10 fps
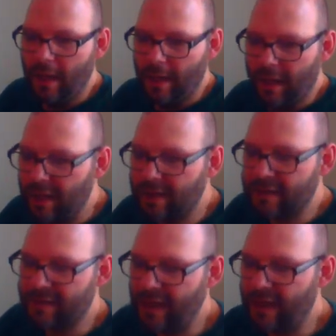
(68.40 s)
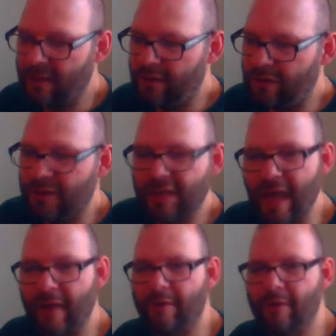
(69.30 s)
here's the thing you should
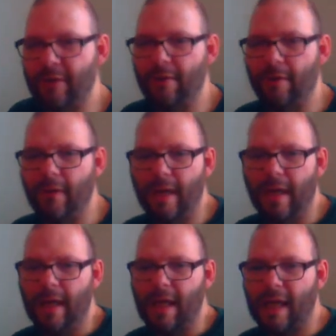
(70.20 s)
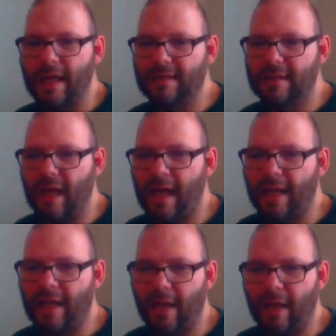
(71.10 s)
never do, is like,
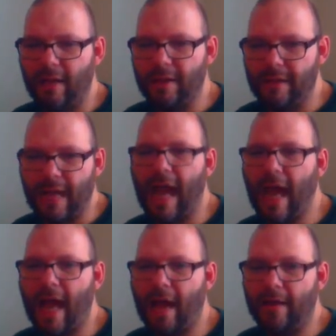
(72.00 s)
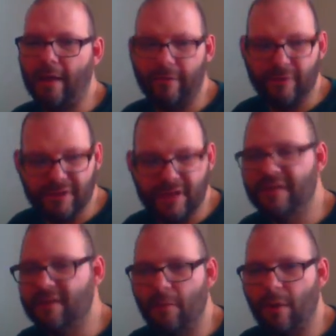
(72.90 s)
yeah, if you see
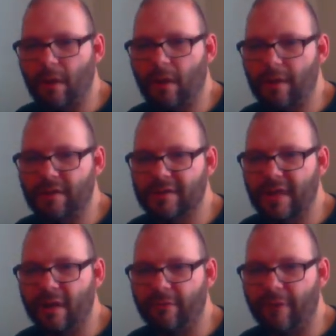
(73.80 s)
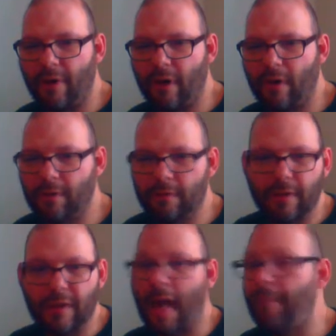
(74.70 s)
someone on their cell phone, they're
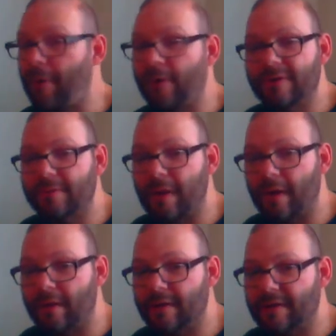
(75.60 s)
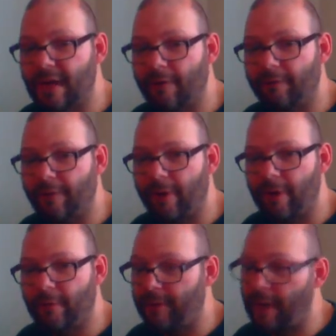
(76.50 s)
not supposed to be on their cell
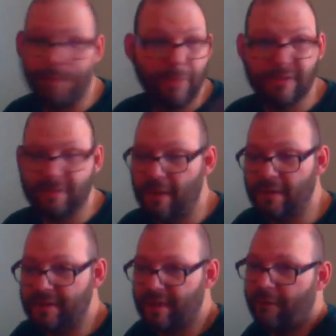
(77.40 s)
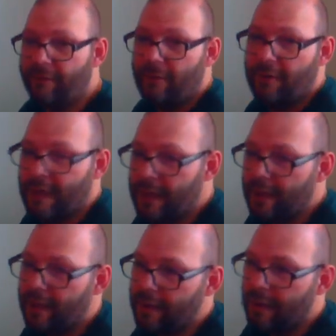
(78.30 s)
phone, they're not supposed to be on their cell phone
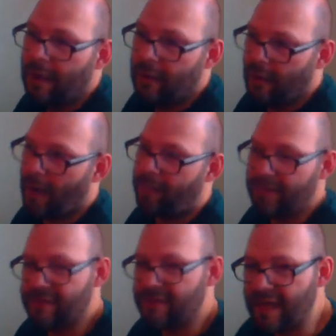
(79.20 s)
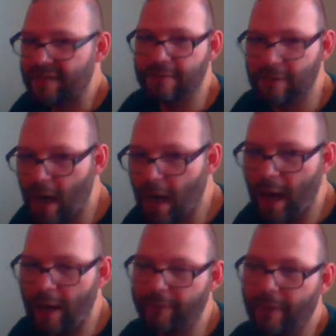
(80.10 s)
here, not supposed to text and drive.